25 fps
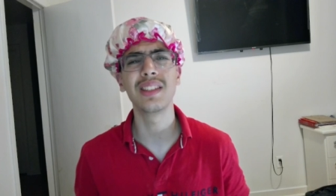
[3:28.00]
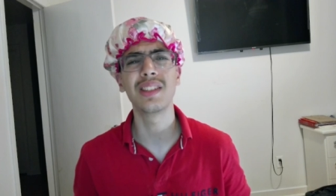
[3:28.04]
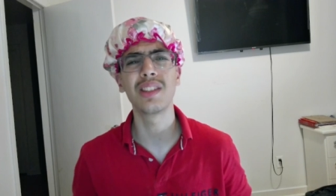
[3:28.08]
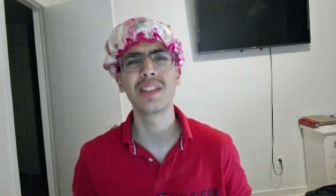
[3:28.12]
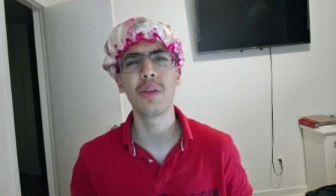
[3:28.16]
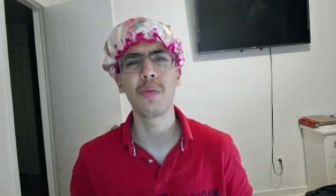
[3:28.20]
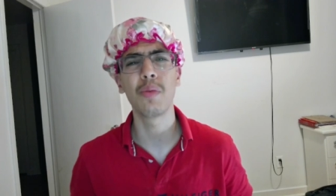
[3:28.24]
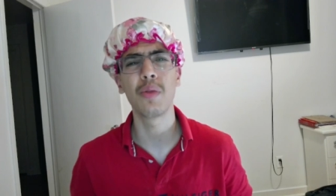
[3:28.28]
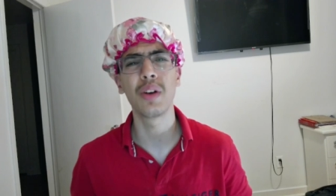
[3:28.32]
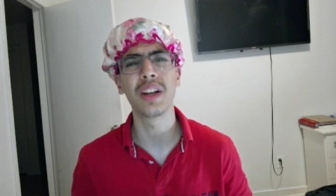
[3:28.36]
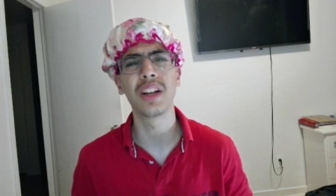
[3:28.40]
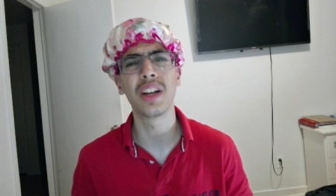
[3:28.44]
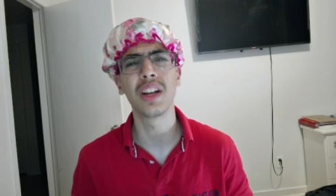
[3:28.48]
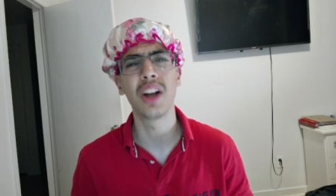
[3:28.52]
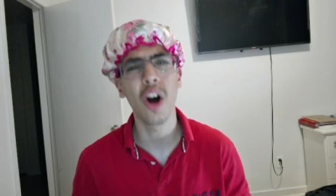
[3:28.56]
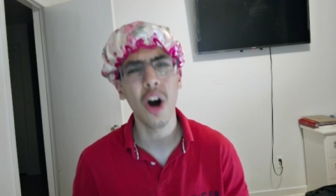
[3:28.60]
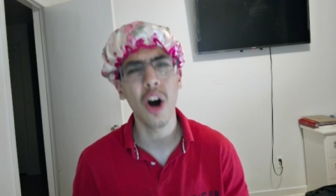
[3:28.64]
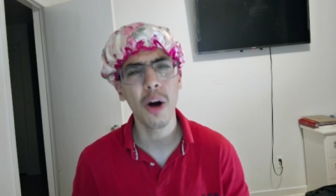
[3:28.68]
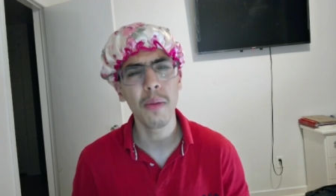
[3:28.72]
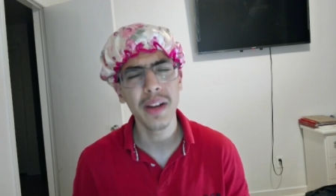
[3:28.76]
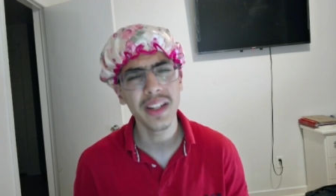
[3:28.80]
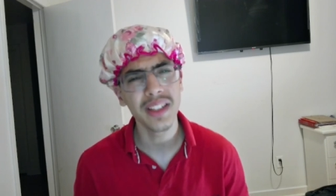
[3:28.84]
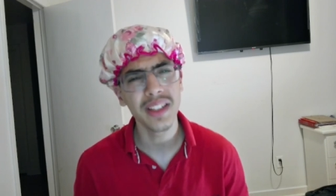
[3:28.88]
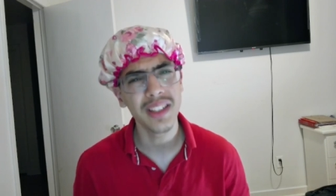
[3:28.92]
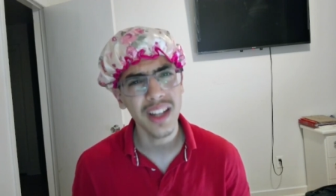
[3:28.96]
someone
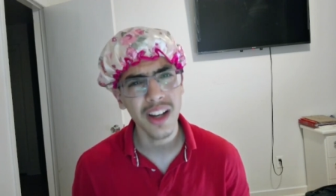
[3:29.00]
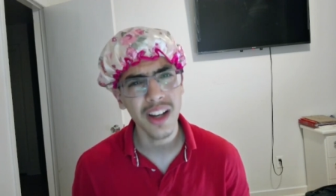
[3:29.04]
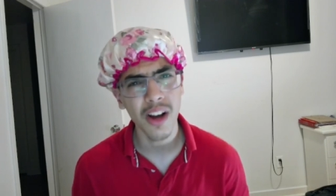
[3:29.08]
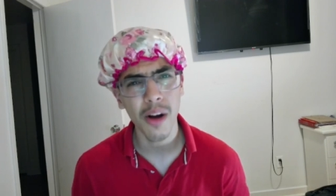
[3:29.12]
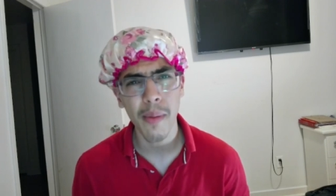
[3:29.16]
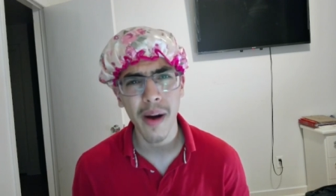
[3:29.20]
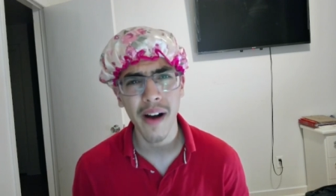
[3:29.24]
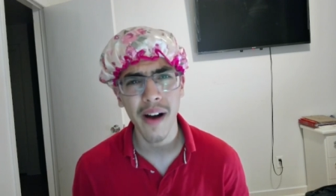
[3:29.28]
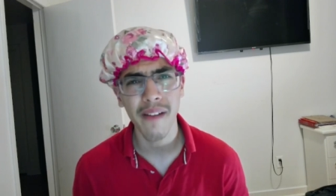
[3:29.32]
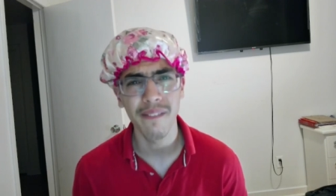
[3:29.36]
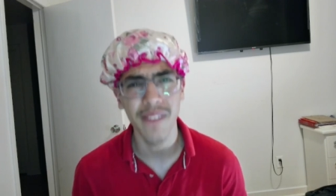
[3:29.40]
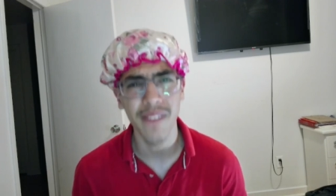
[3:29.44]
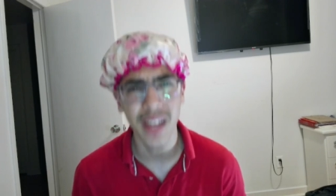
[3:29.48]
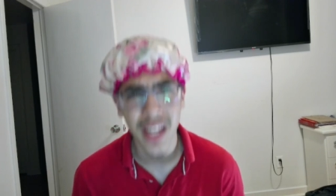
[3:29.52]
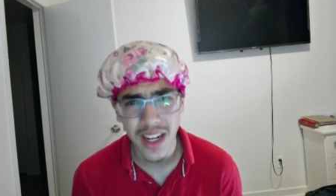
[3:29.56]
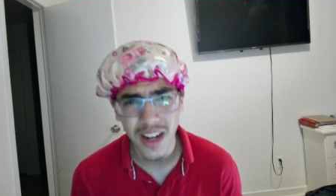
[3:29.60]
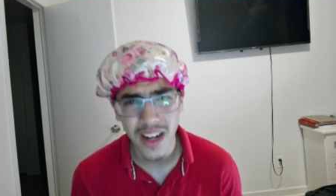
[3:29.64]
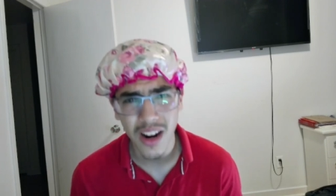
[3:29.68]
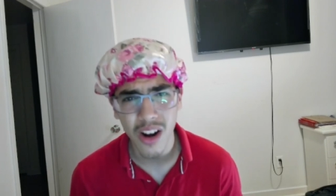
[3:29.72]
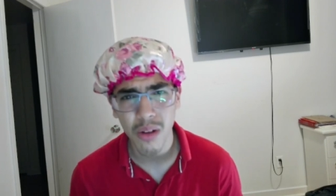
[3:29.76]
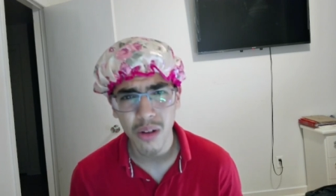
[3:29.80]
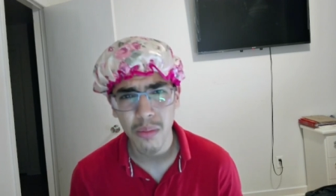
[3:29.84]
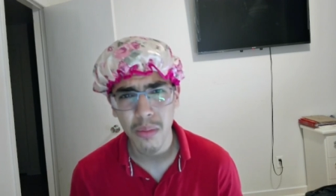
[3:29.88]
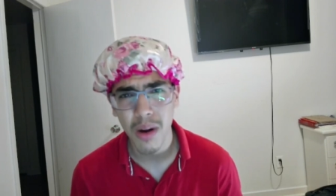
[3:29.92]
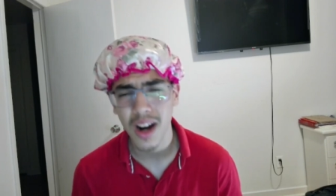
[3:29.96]
commenting on my
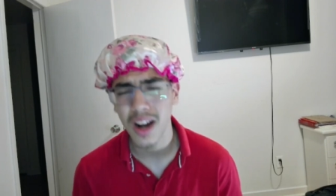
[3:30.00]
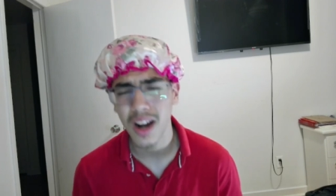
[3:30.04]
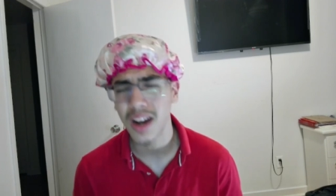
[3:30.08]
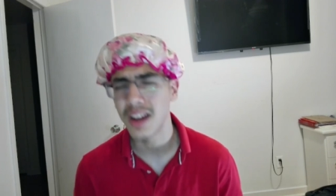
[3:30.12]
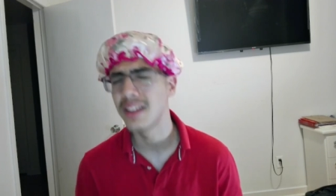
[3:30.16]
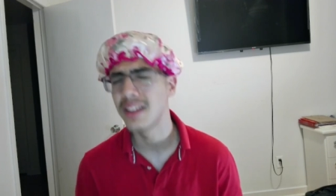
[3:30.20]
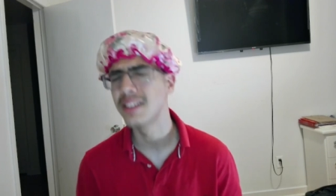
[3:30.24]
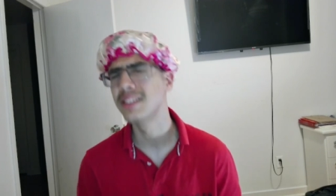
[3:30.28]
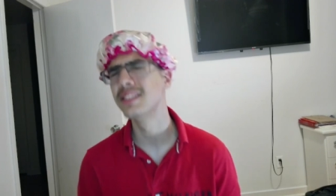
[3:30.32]
video, bruh?